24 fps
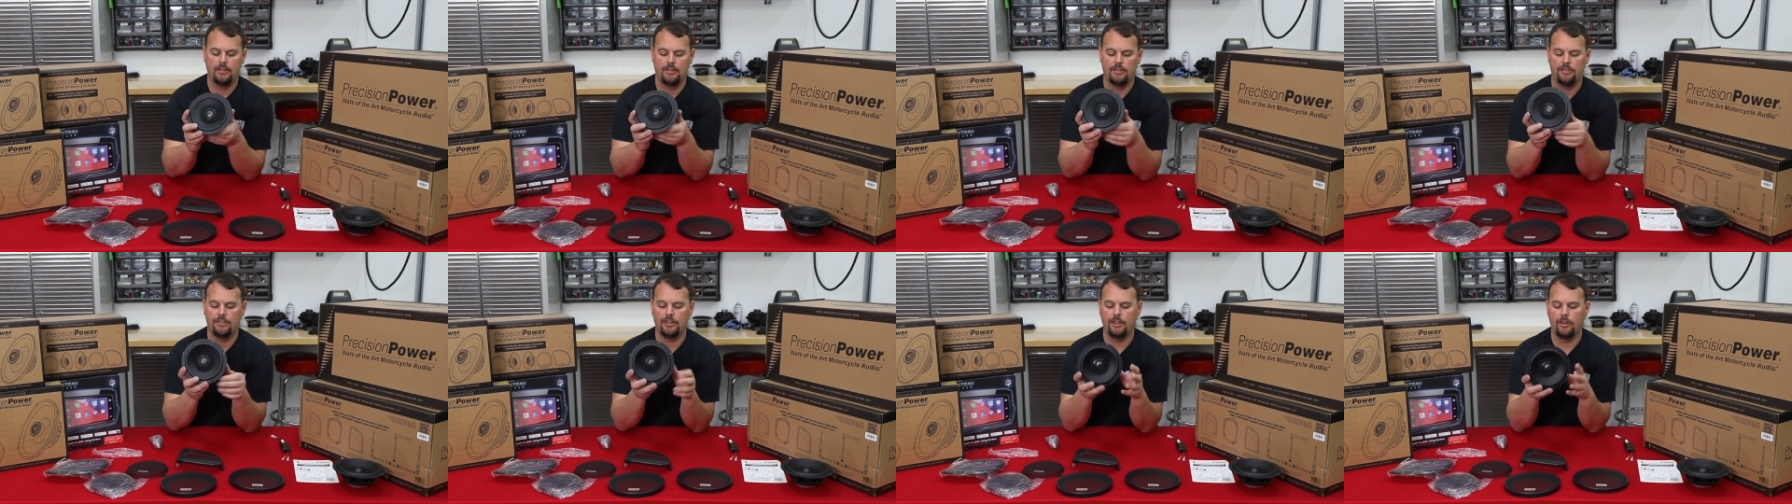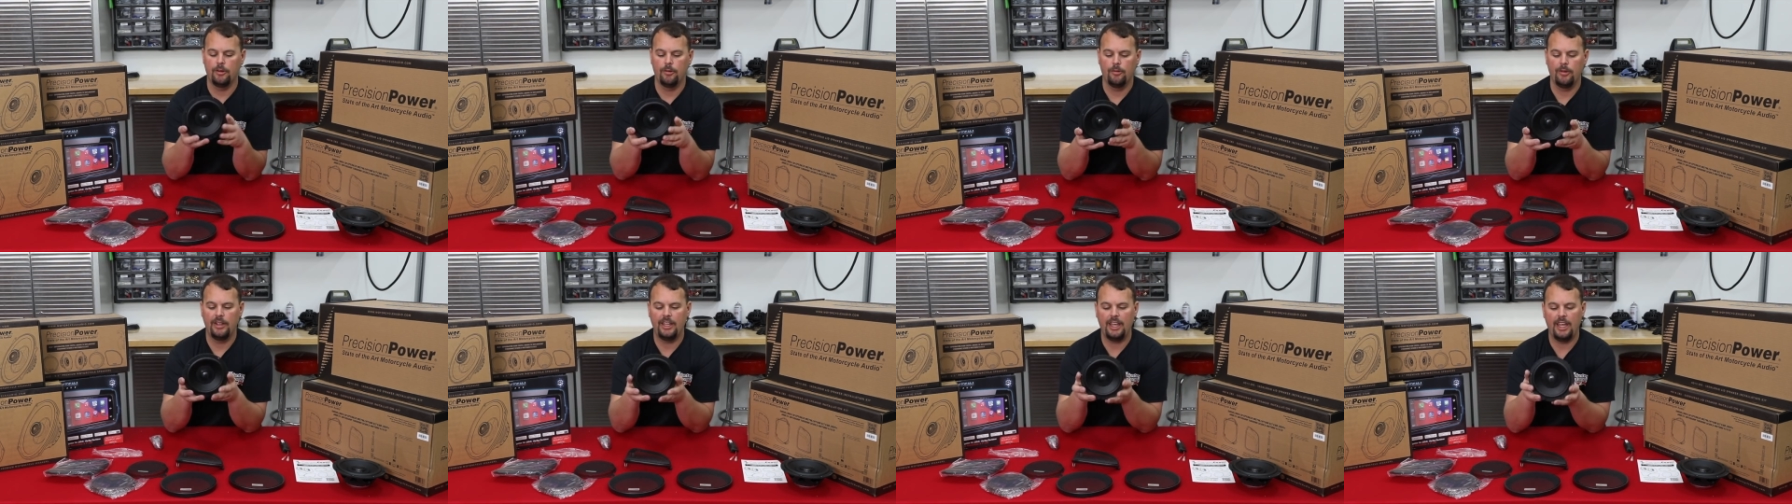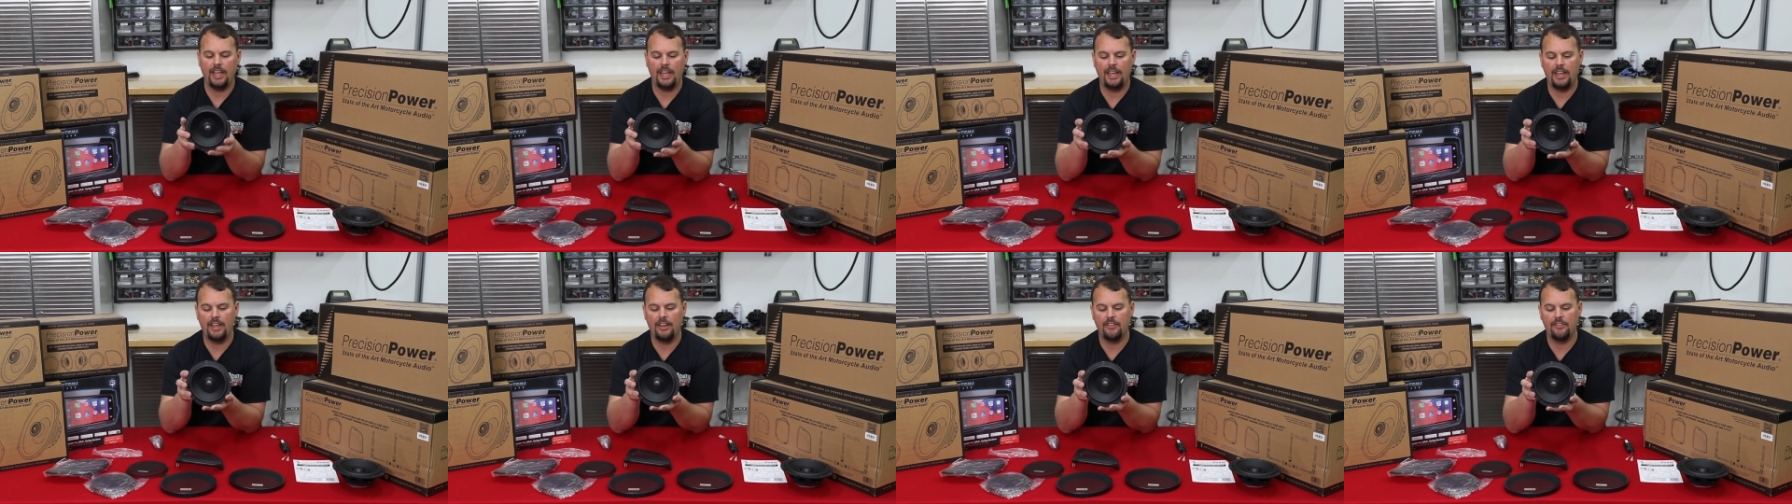So we
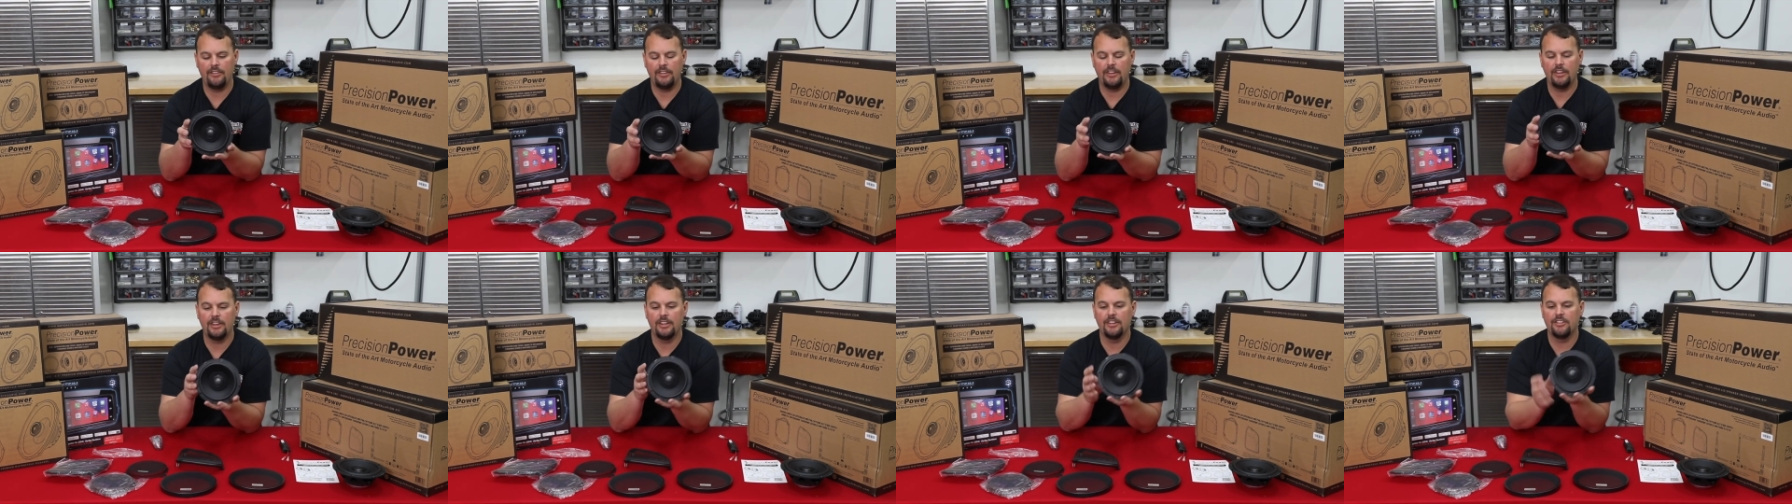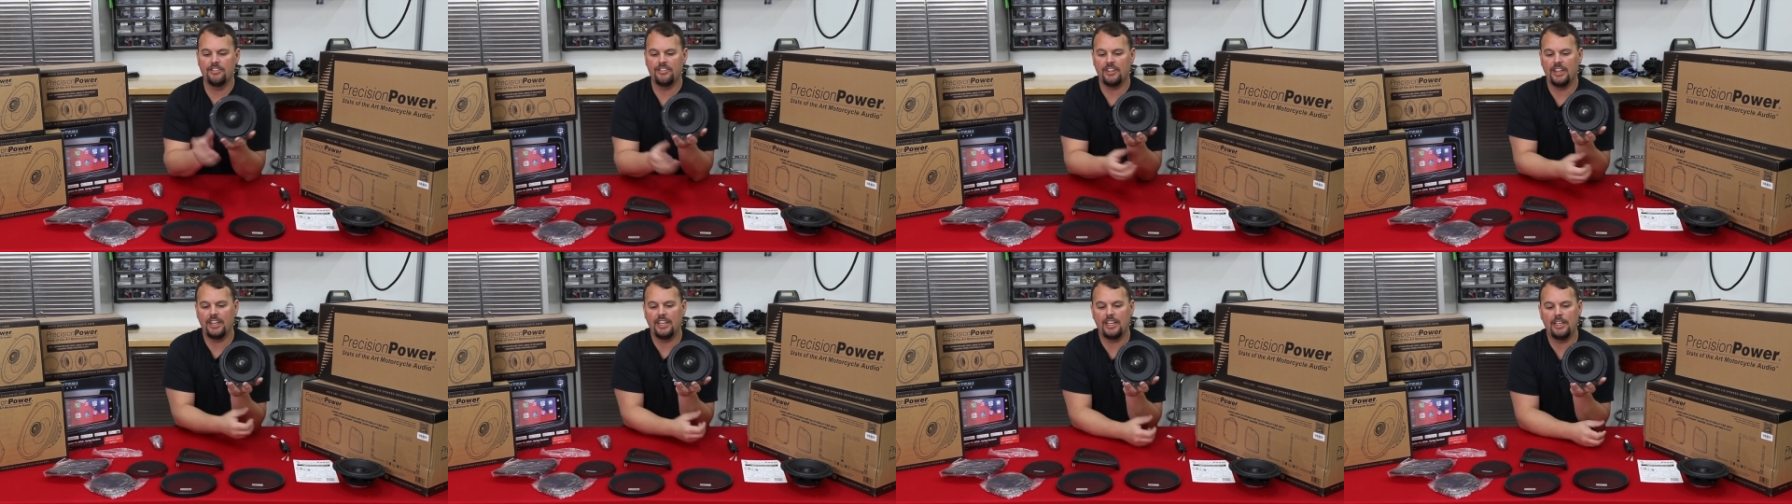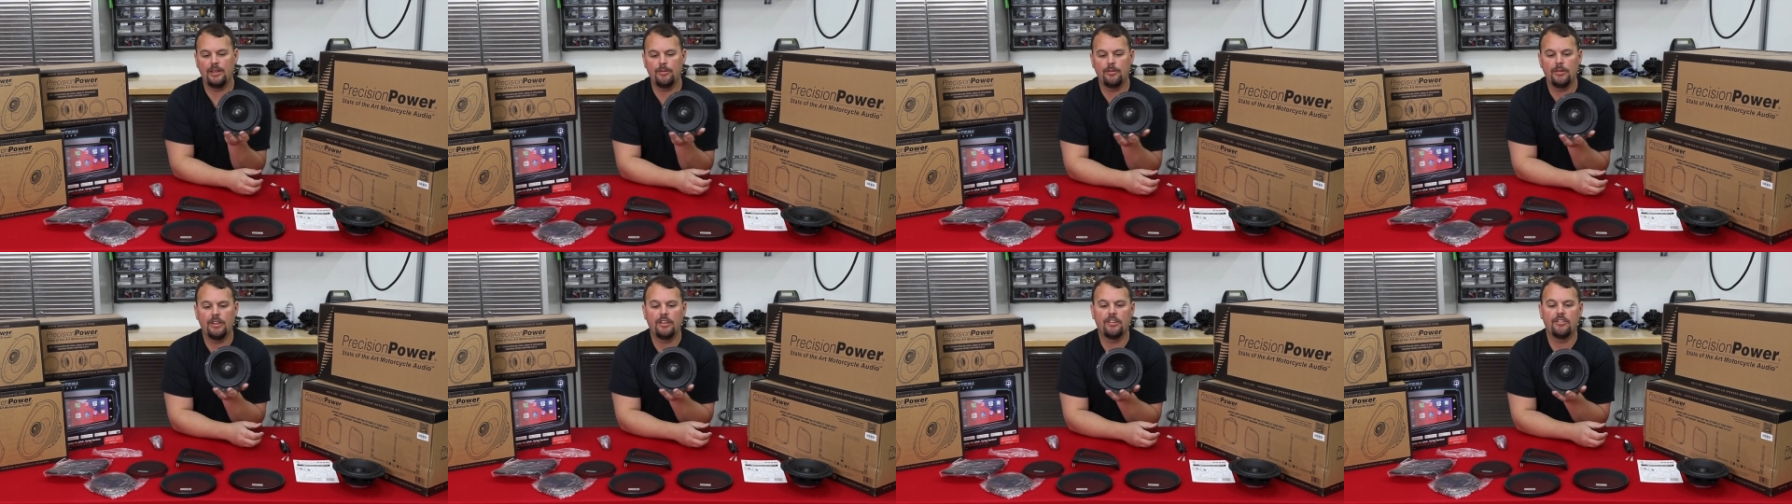have the
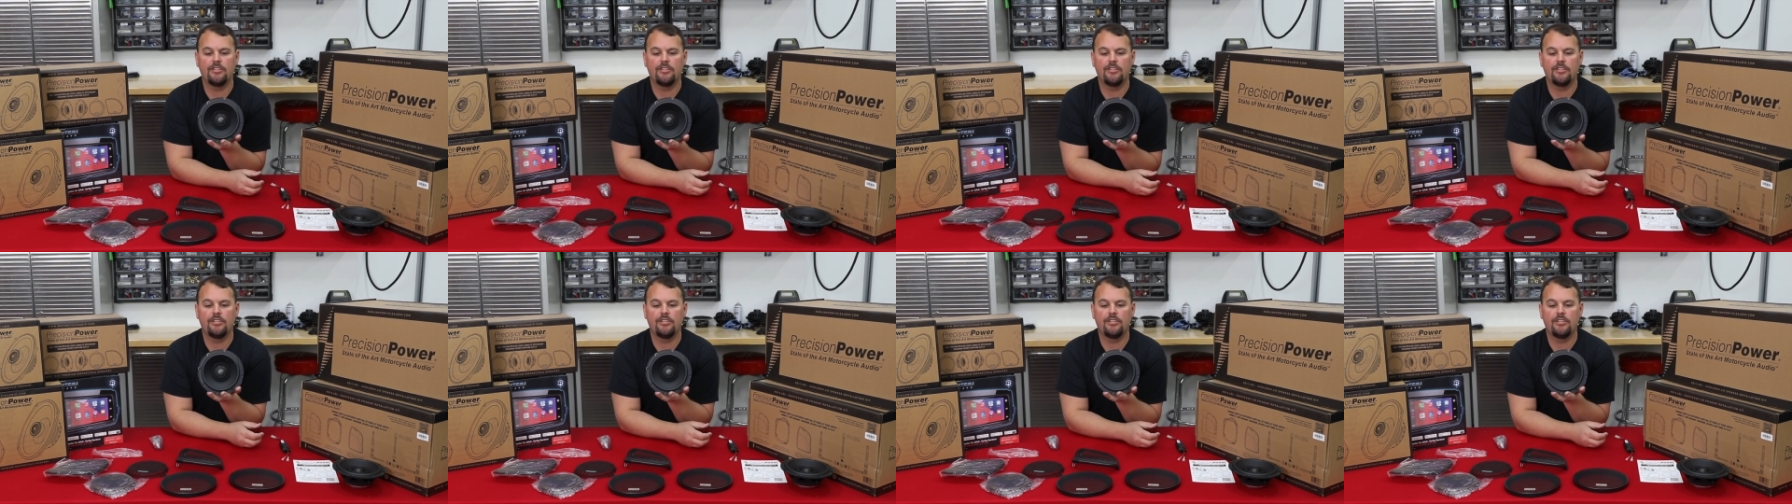same